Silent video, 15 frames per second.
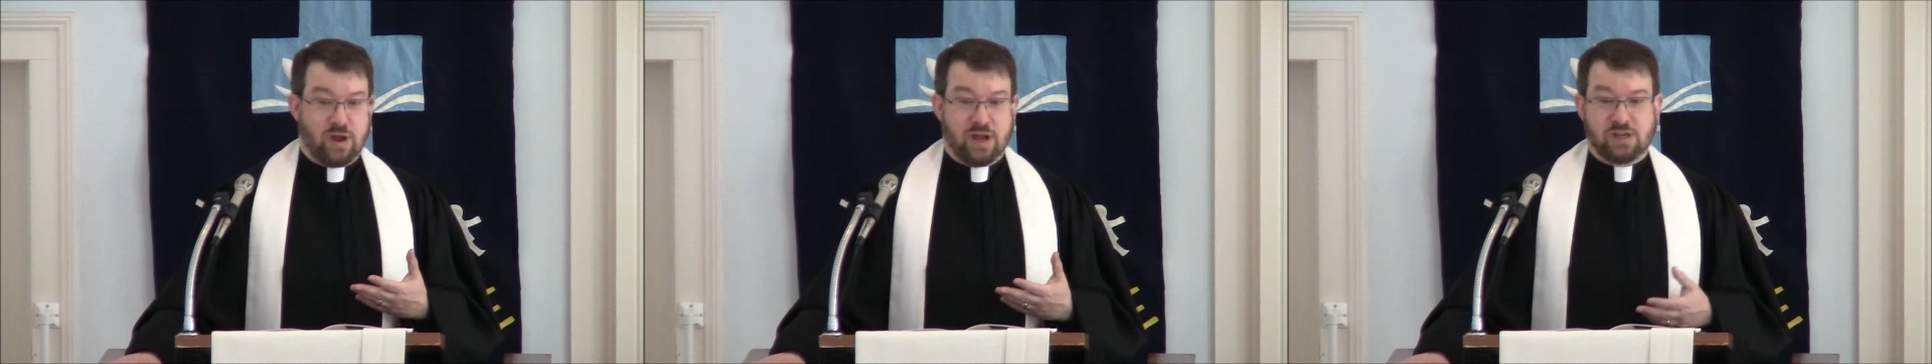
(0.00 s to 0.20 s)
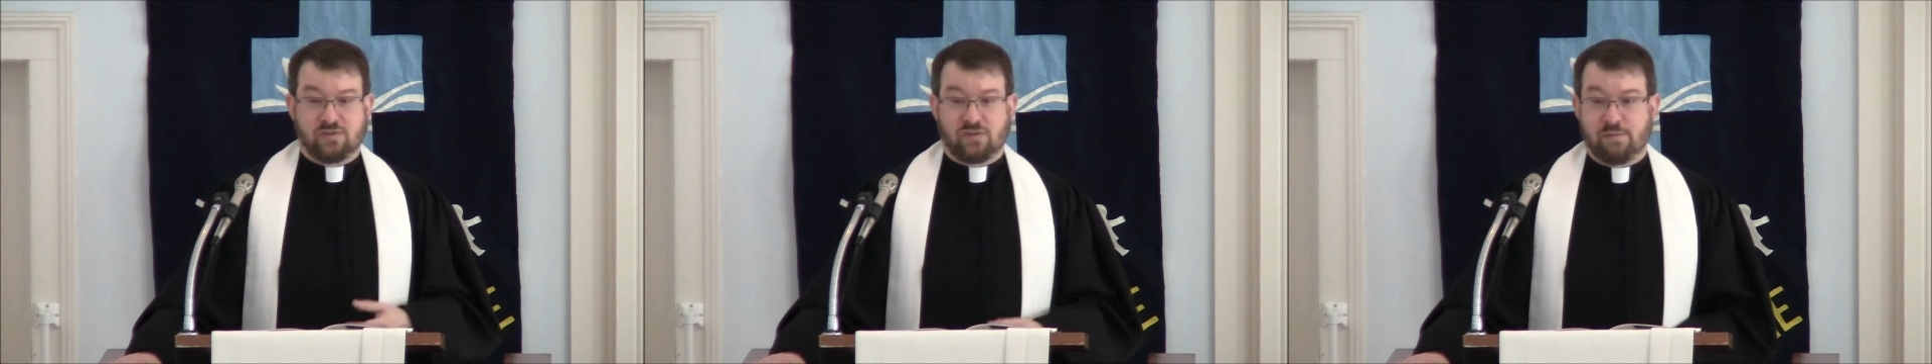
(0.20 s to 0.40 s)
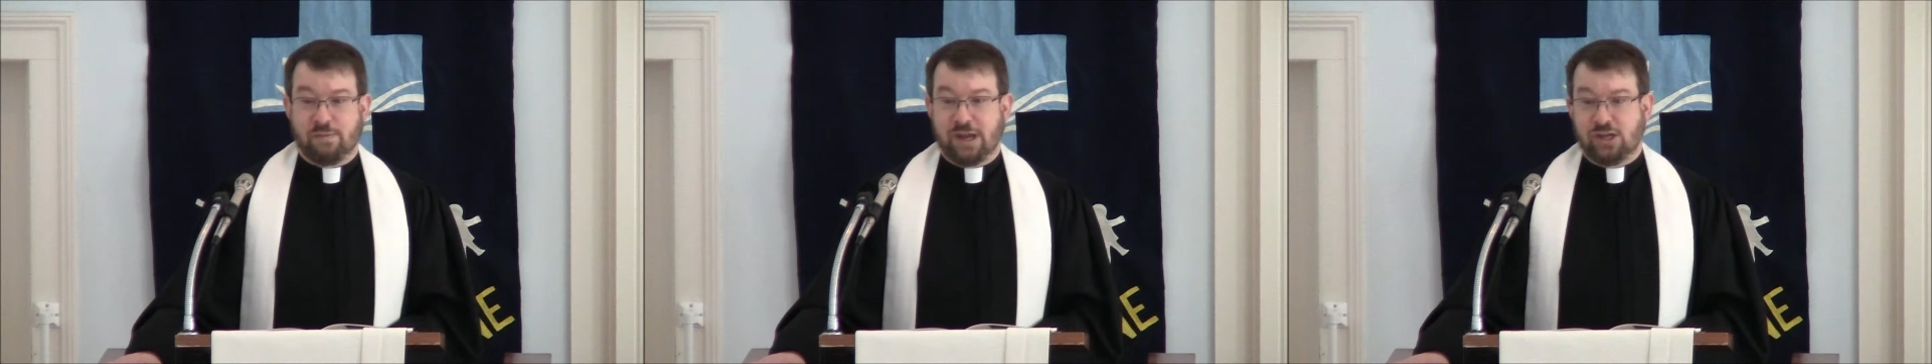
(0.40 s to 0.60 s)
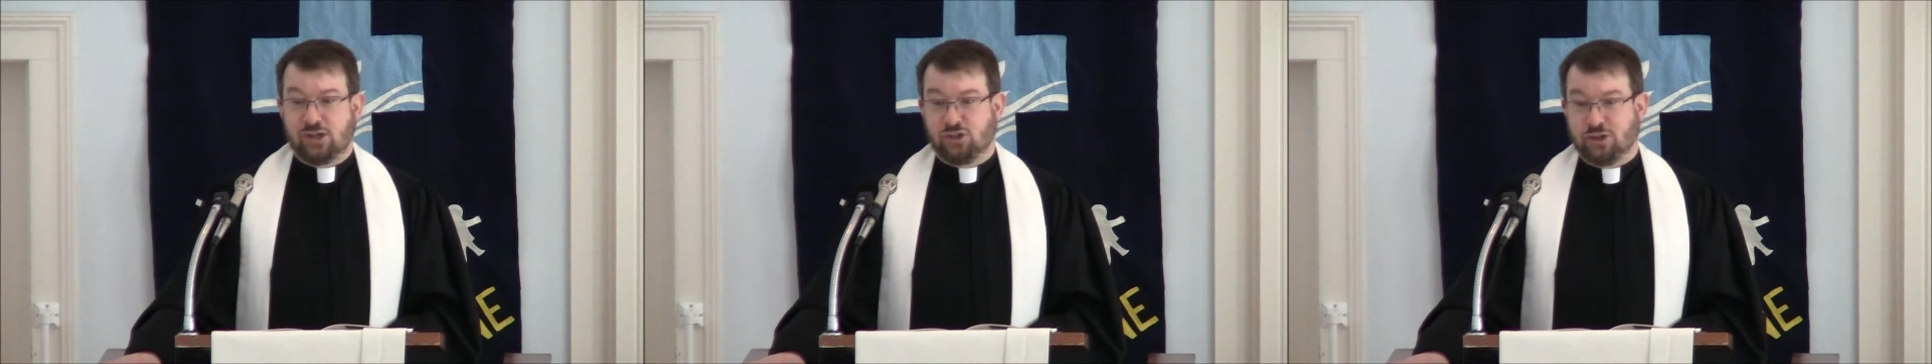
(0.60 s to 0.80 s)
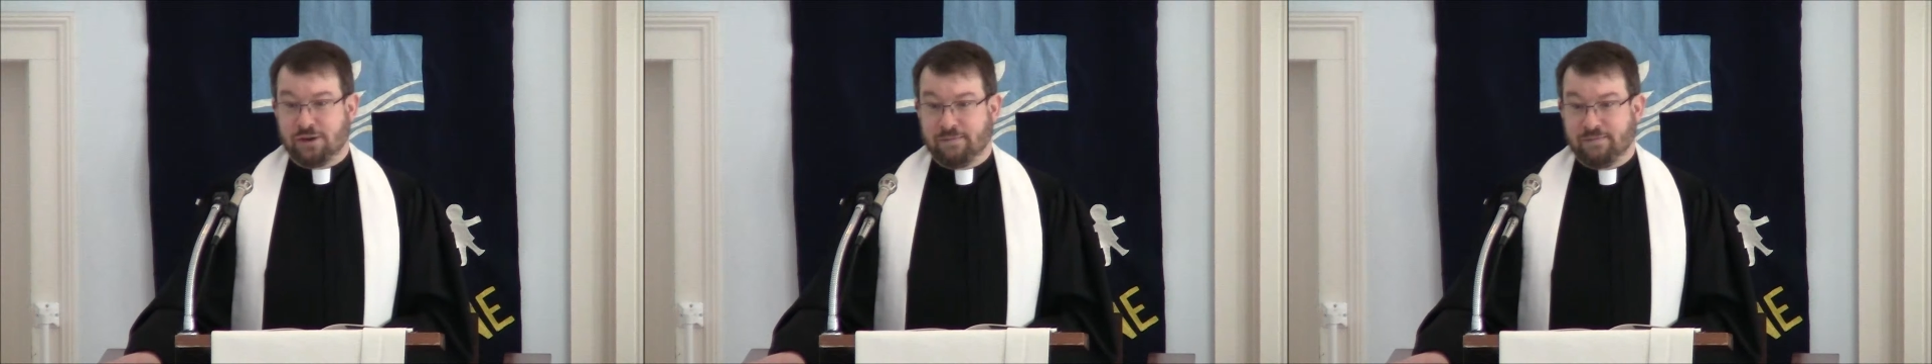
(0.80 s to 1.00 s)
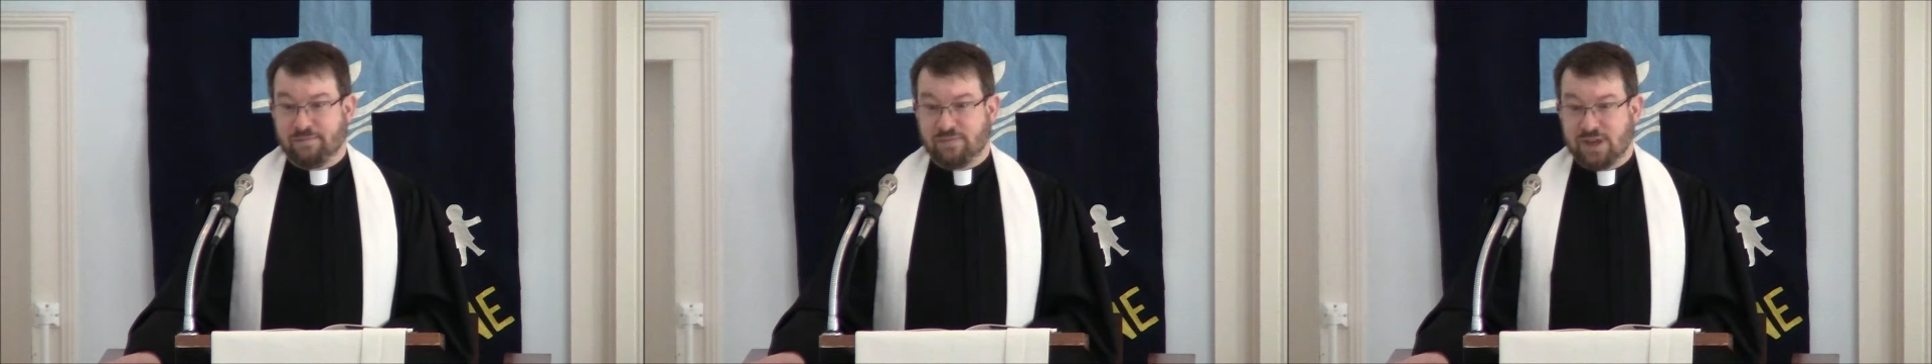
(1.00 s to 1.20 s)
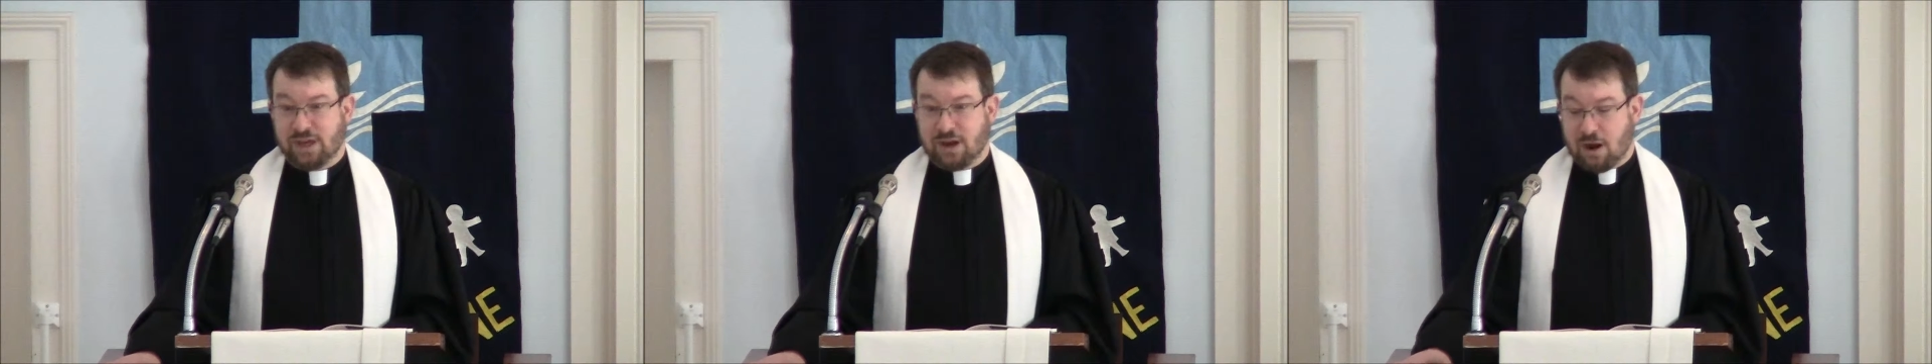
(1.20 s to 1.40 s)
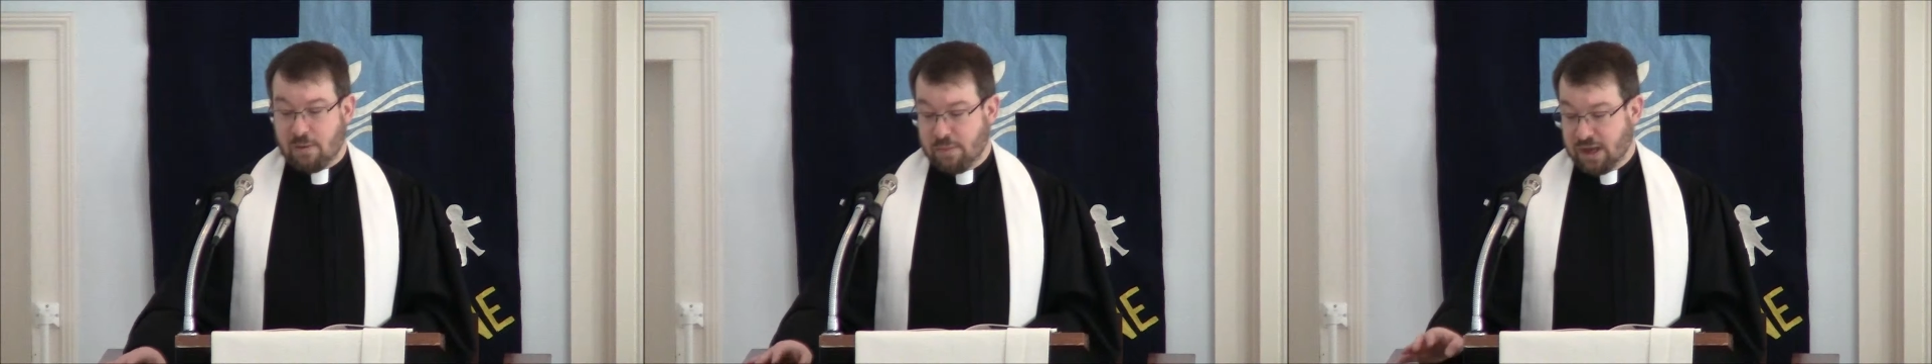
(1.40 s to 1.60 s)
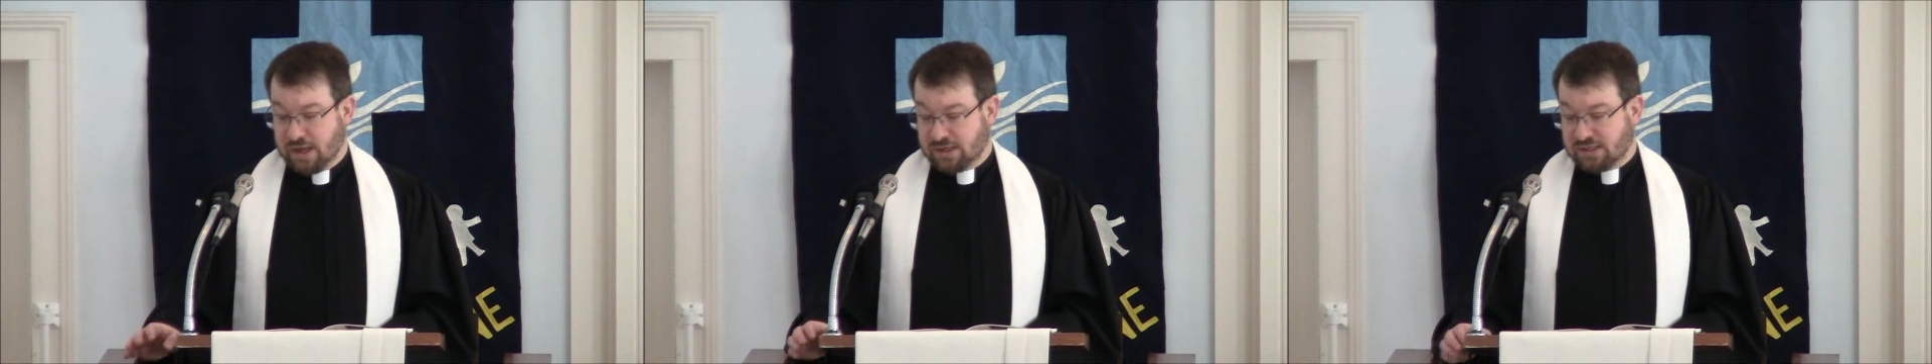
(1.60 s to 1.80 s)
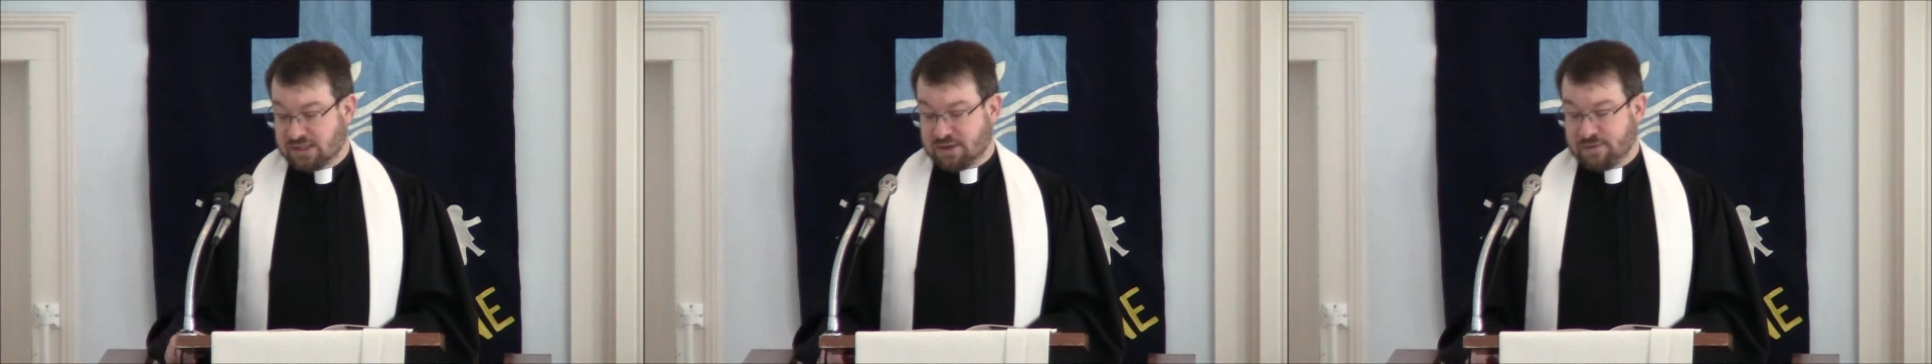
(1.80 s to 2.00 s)
transformation in our
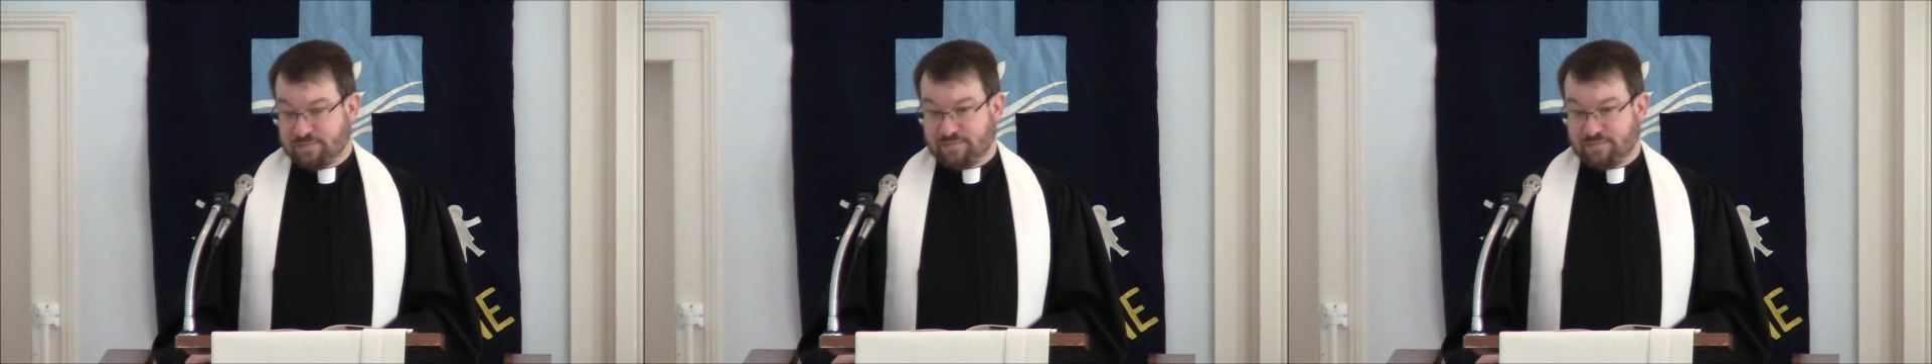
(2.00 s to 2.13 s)
midst.